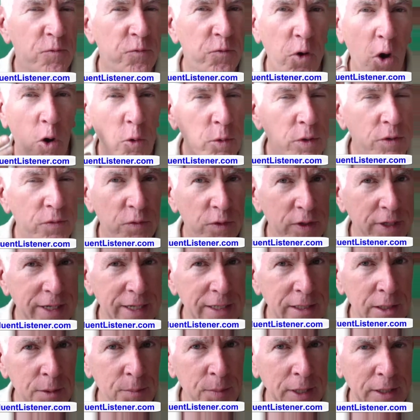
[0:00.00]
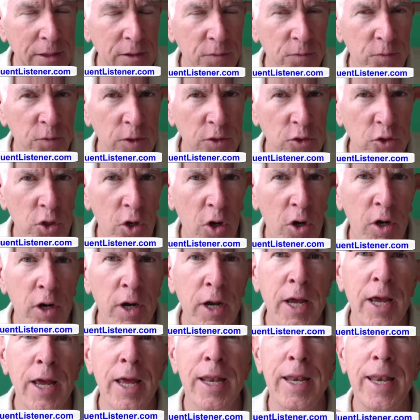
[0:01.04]
always forget to make the French R,
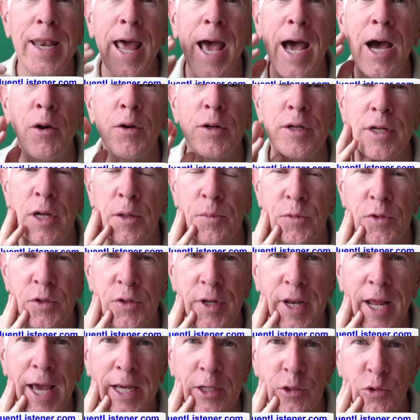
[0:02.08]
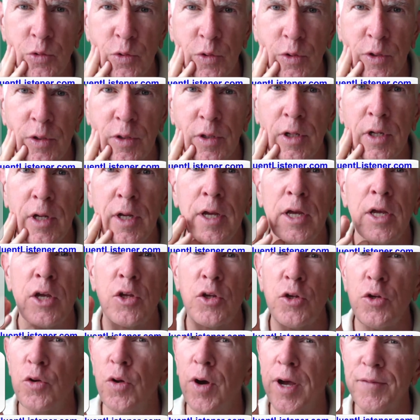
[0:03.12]
now it comes natural.
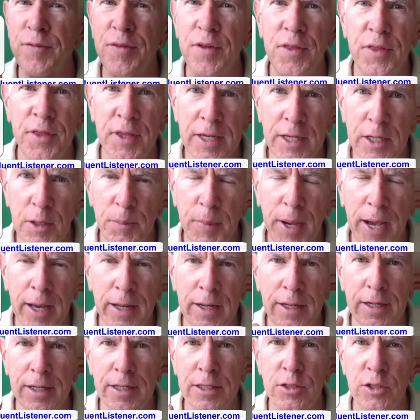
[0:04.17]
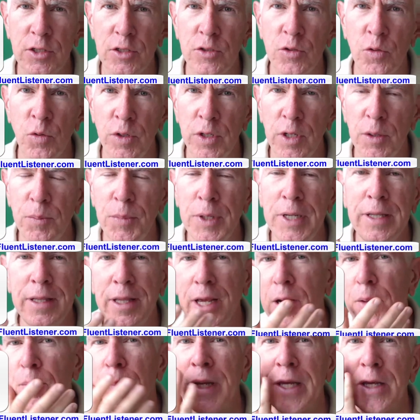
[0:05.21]
You don't have to think about it. It's just going to be
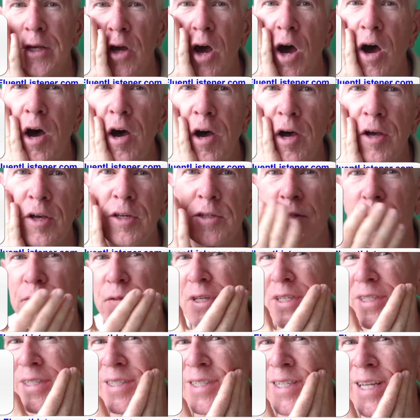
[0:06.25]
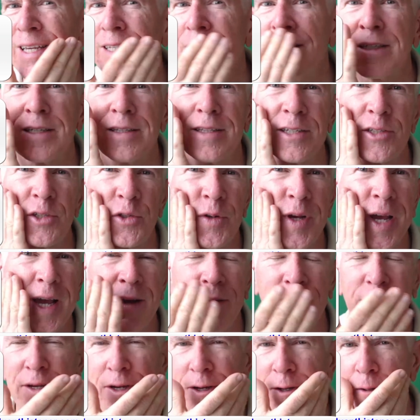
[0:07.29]
there because of this tension that you
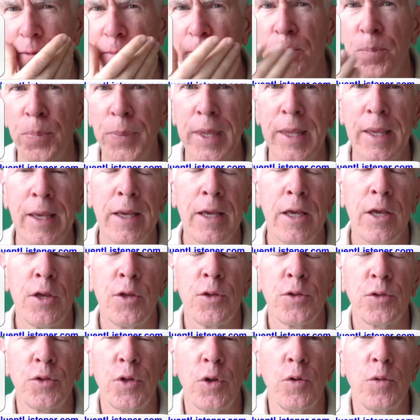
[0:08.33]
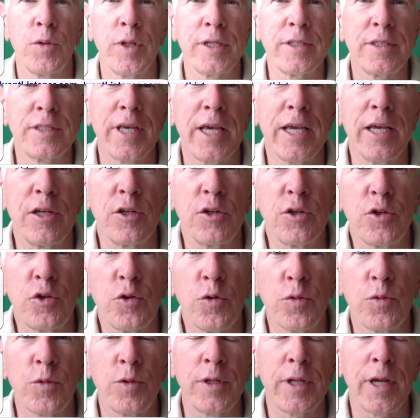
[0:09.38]
have here. So let's say it
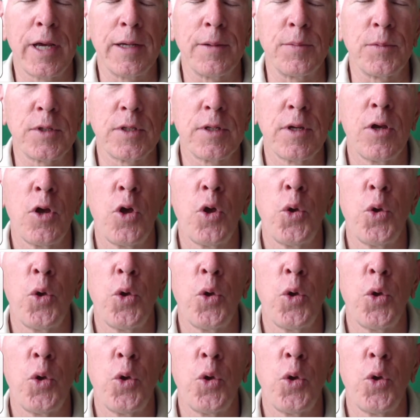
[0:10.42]
2 or 3 times.